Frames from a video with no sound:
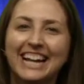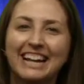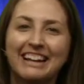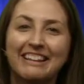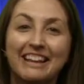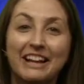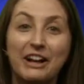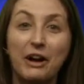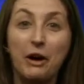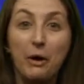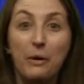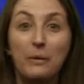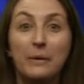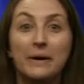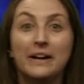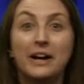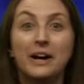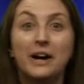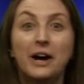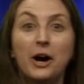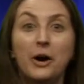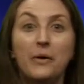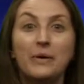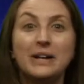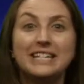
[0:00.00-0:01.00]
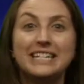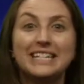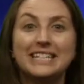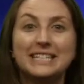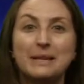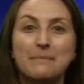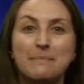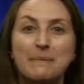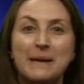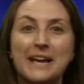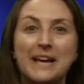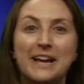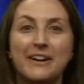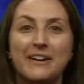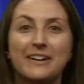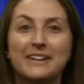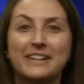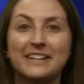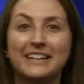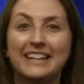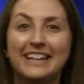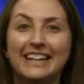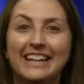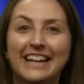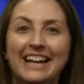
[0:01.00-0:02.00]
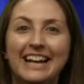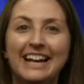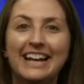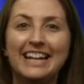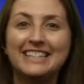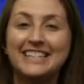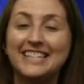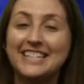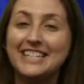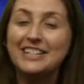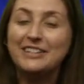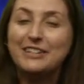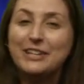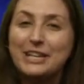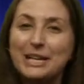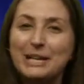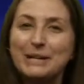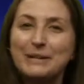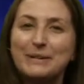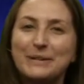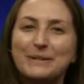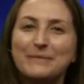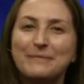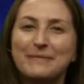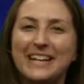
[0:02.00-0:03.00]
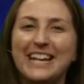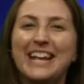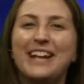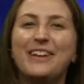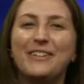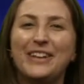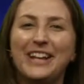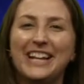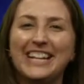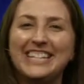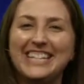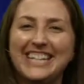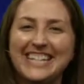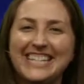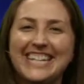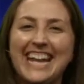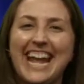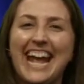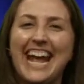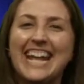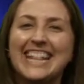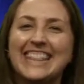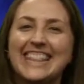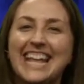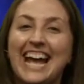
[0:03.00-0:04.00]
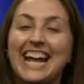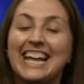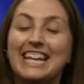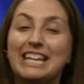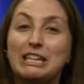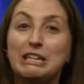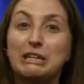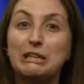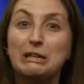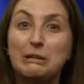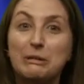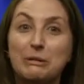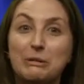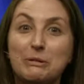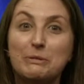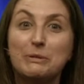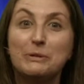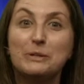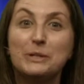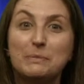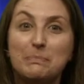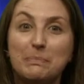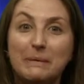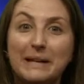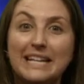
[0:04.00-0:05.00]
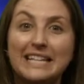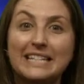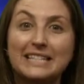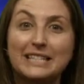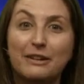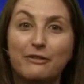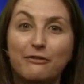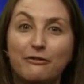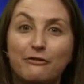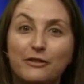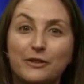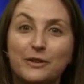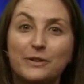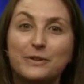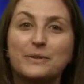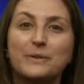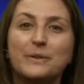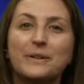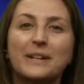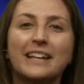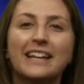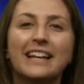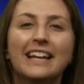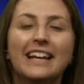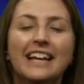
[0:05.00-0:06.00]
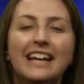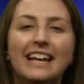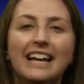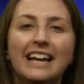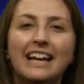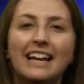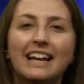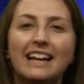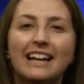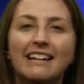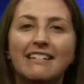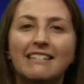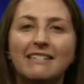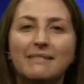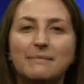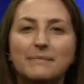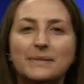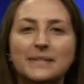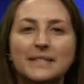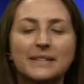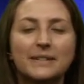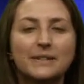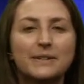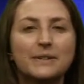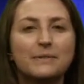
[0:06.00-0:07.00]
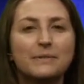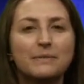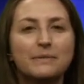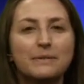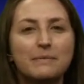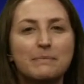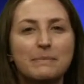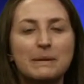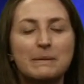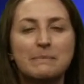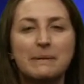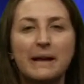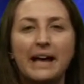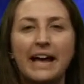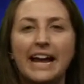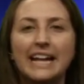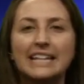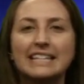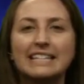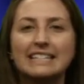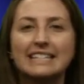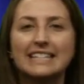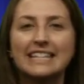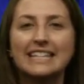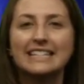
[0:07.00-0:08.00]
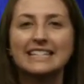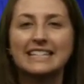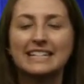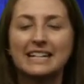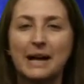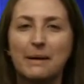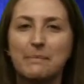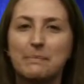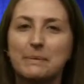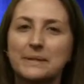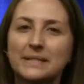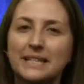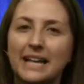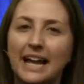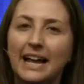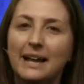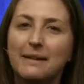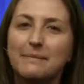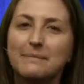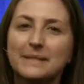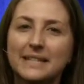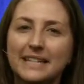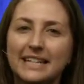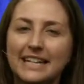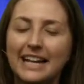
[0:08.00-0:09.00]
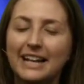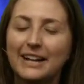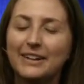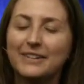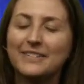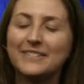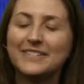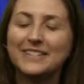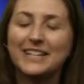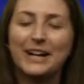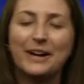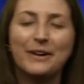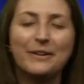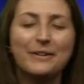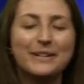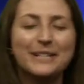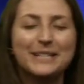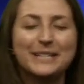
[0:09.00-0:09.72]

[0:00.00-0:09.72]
like, oh, oh, it disappeared. Uh, it's still cute, but it just ate that huge piece of food. Um, so we've been behind the scenes a couple times, and I was always